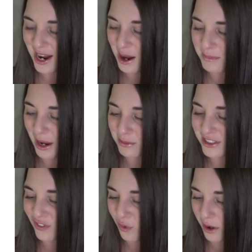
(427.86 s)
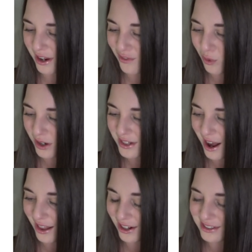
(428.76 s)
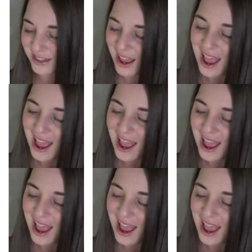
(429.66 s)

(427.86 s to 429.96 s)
top, that was forty-four dollars.